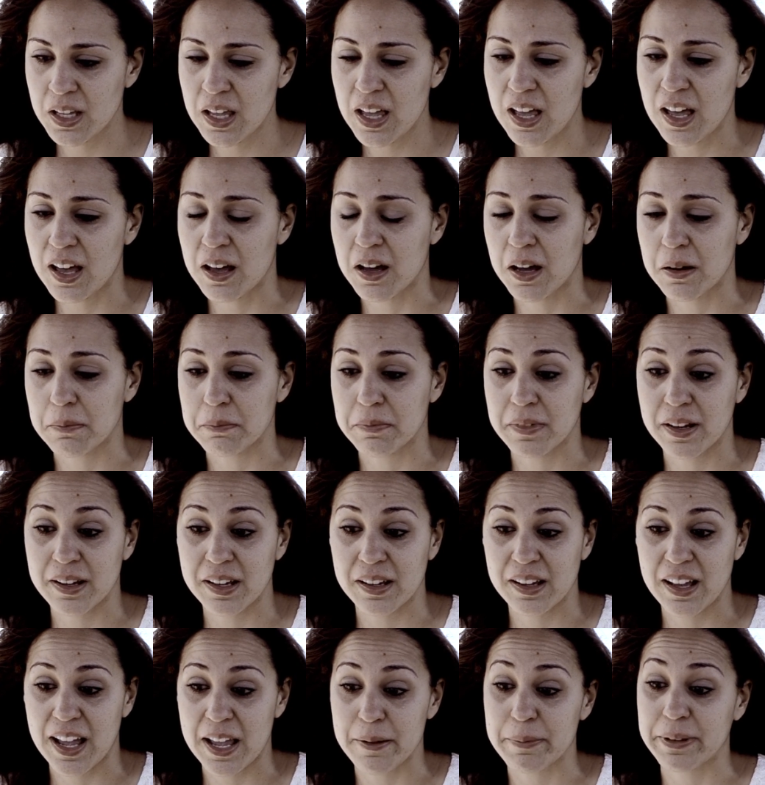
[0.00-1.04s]

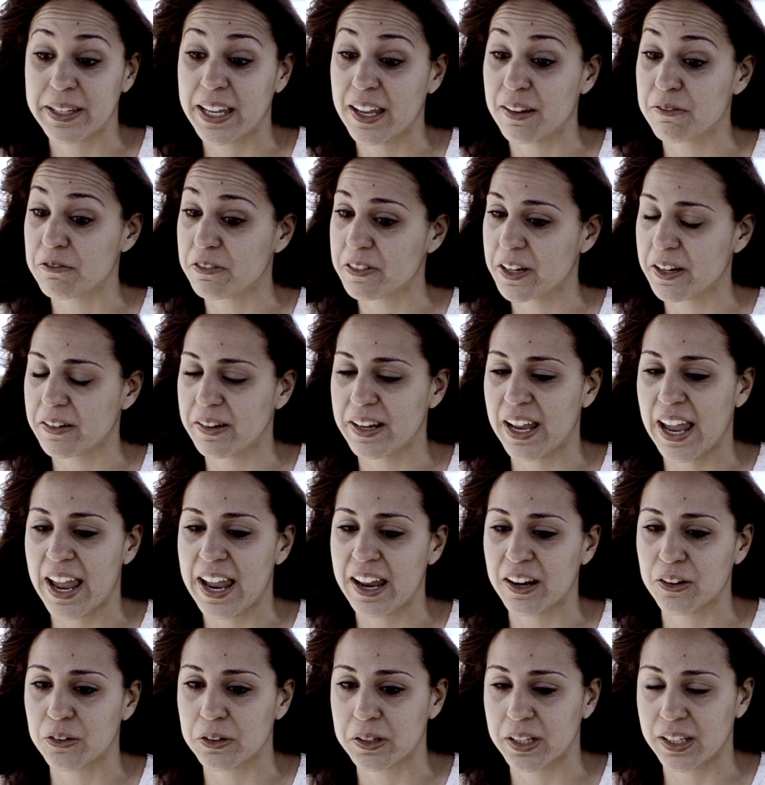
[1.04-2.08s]
I became very
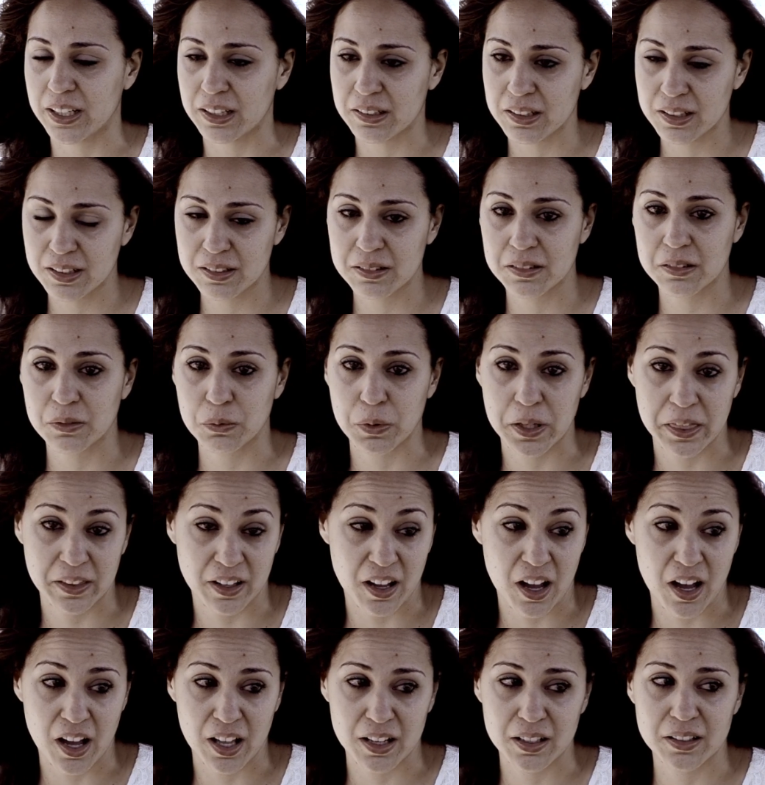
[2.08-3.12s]
angry with
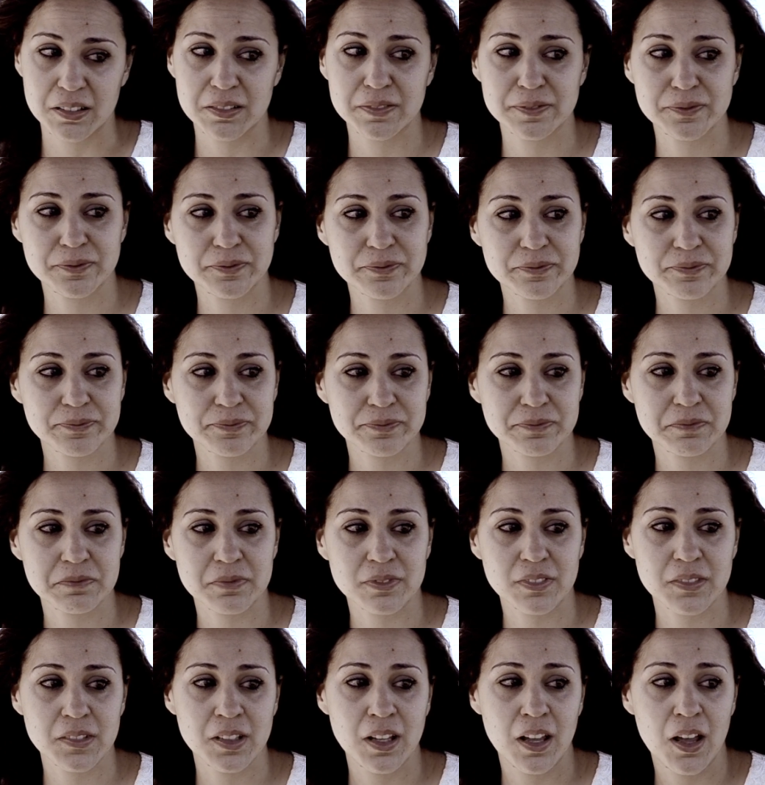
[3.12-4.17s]
God,
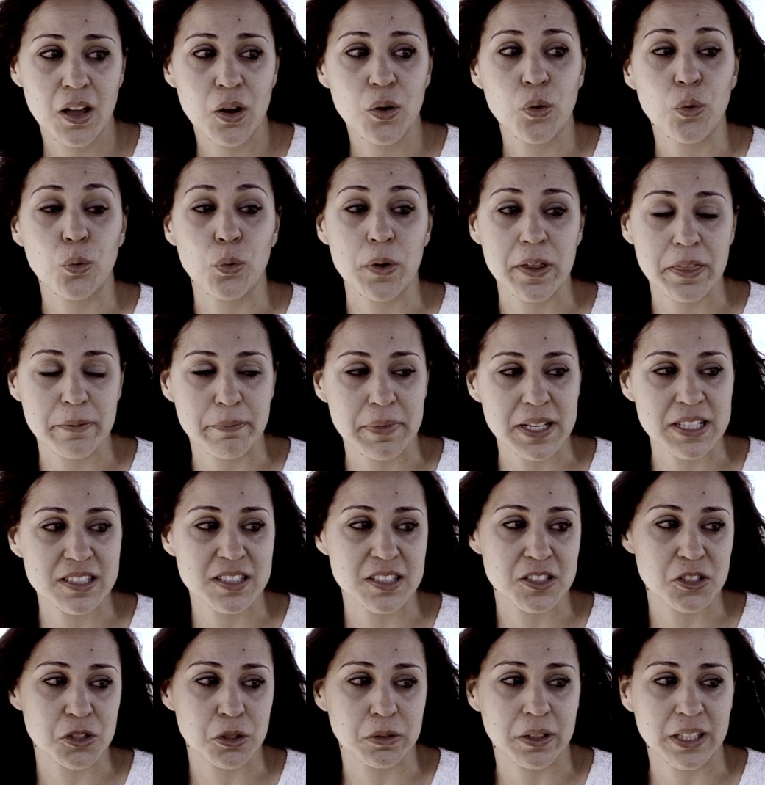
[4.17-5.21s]
with my
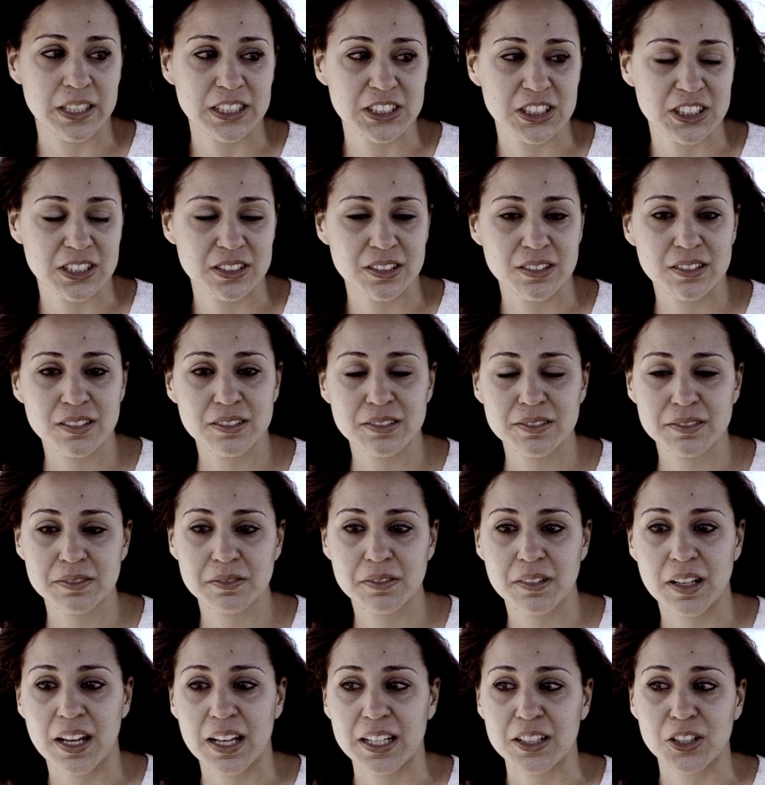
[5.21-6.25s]
situation.
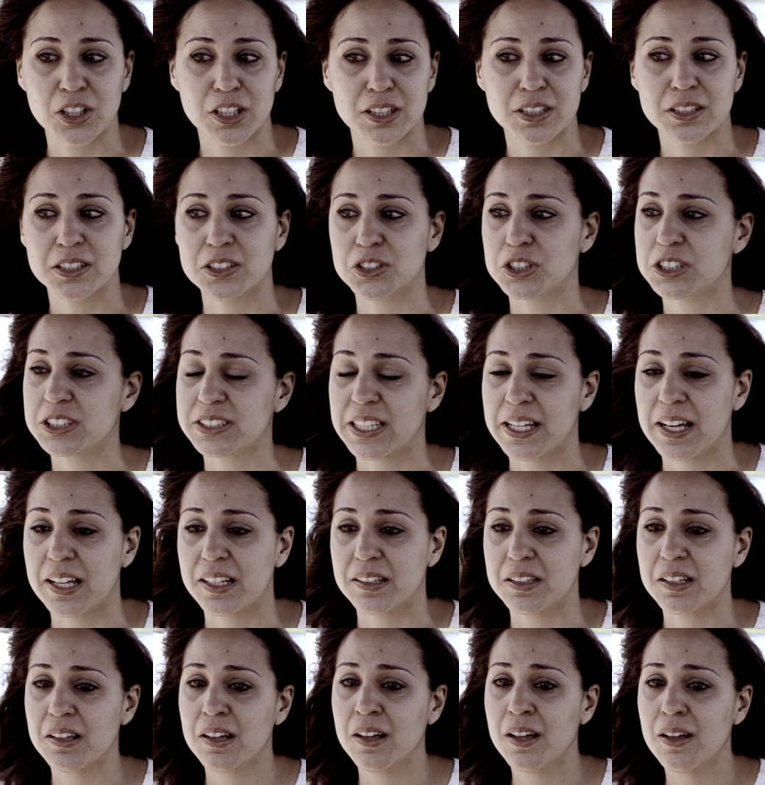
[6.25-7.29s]
I couldn't
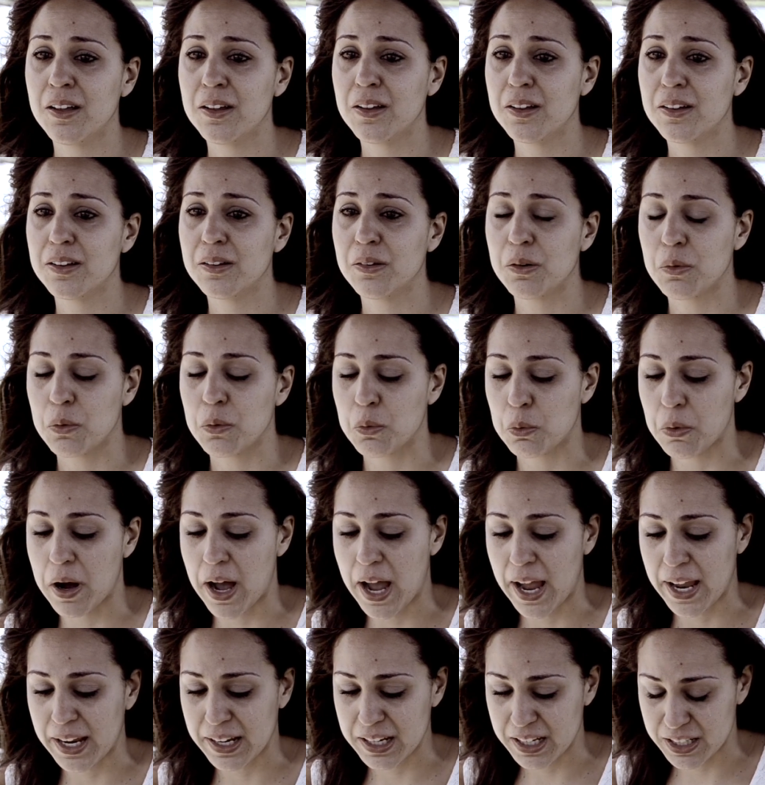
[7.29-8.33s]
understand
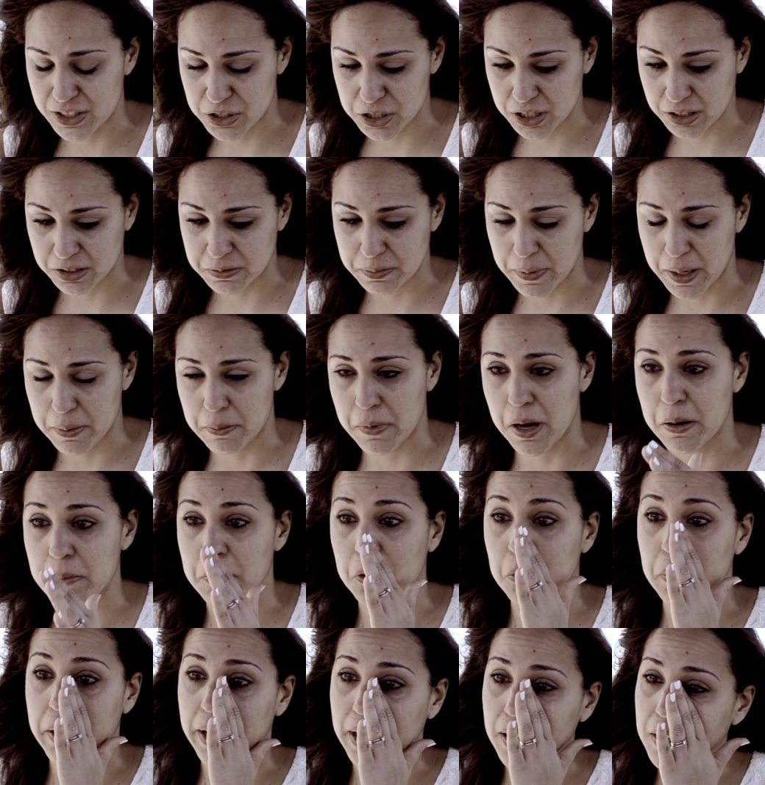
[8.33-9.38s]
why he took my mom
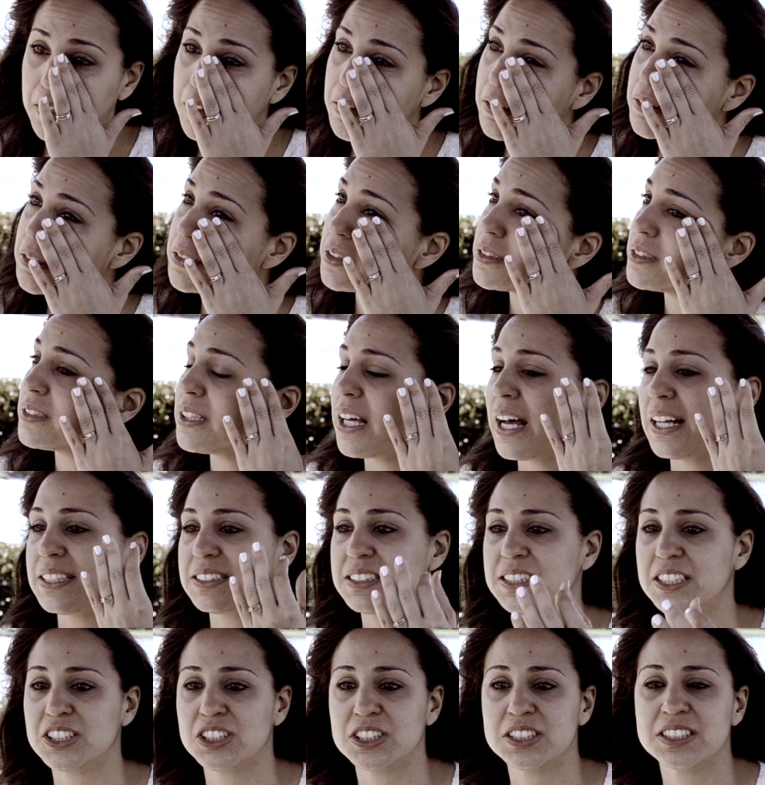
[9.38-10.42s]
away at
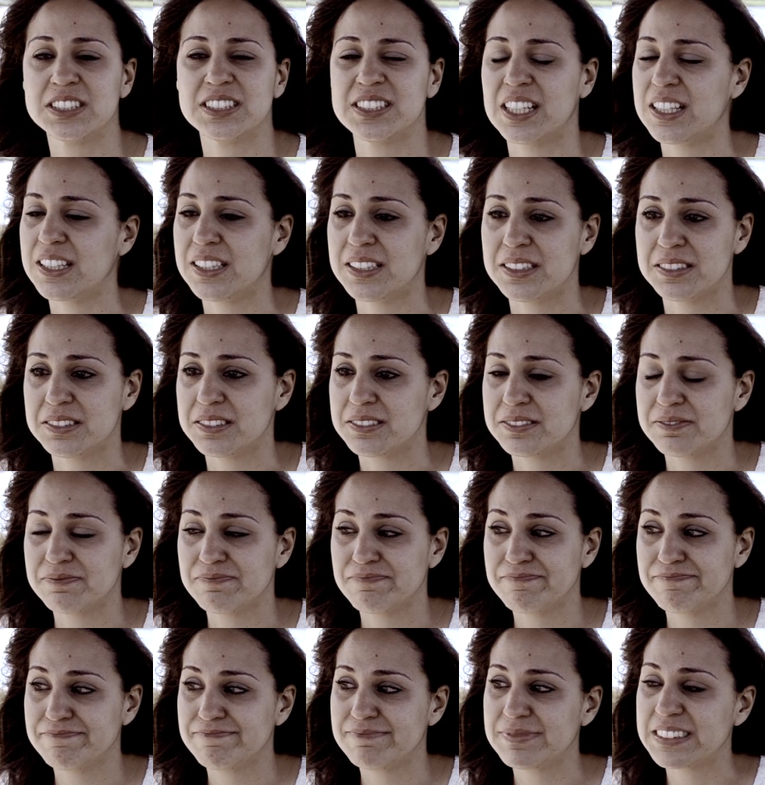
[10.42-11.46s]
such a sudden
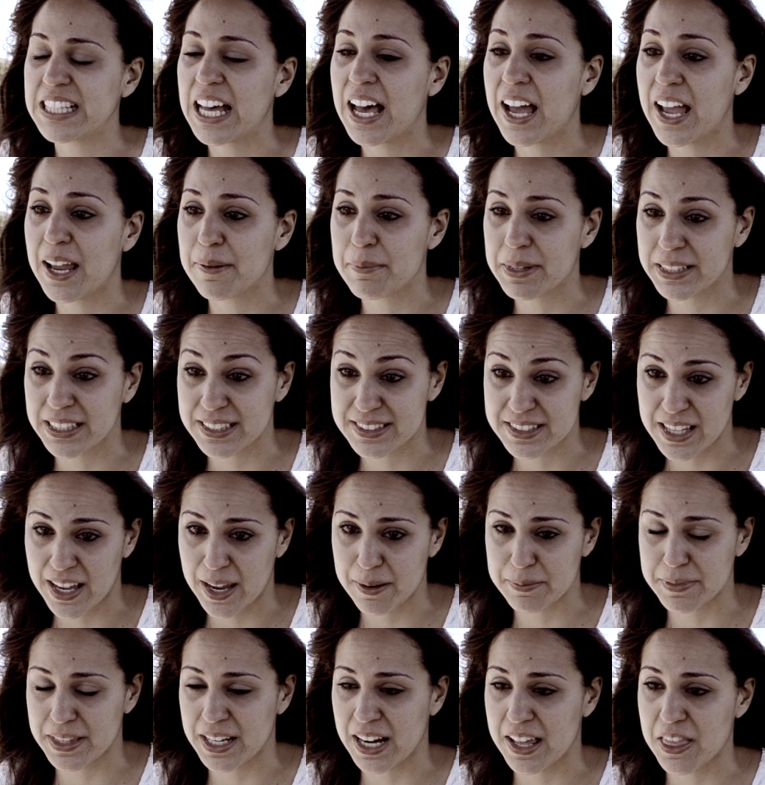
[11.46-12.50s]
time, at the
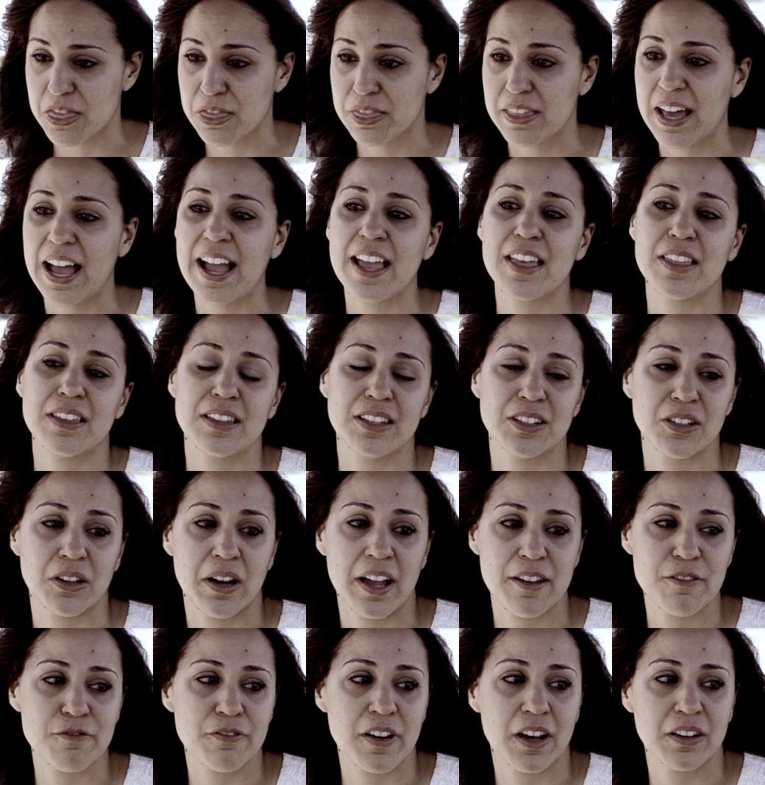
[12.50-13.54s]
time that
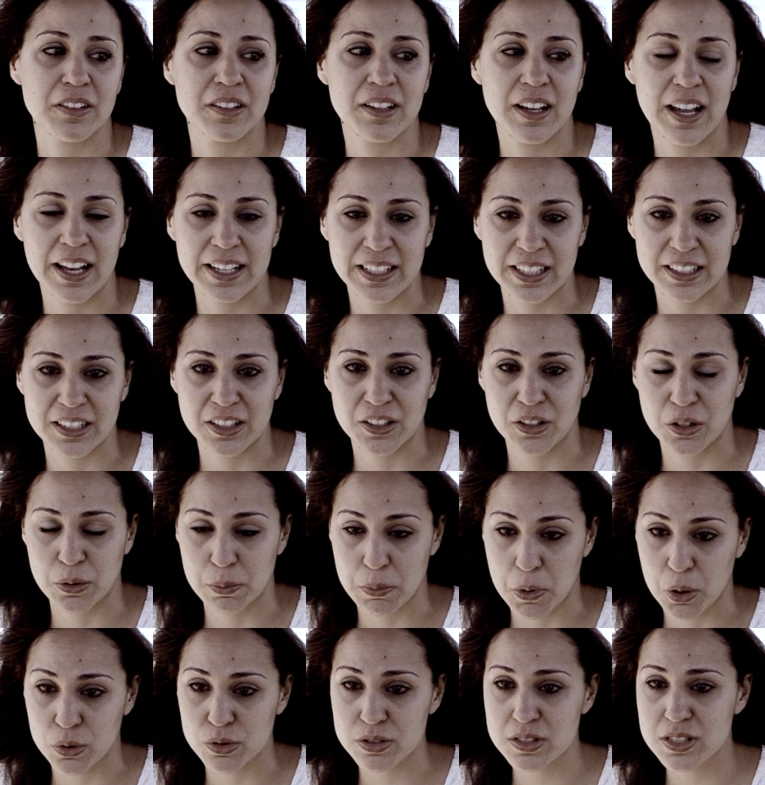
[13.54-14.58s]
I felt I needed her
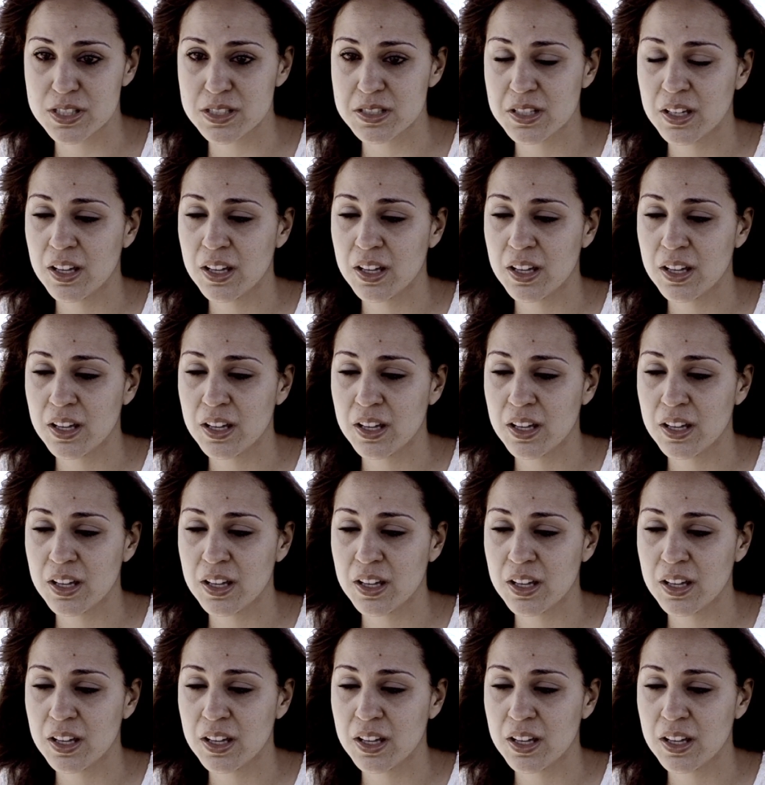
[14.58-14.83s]
most.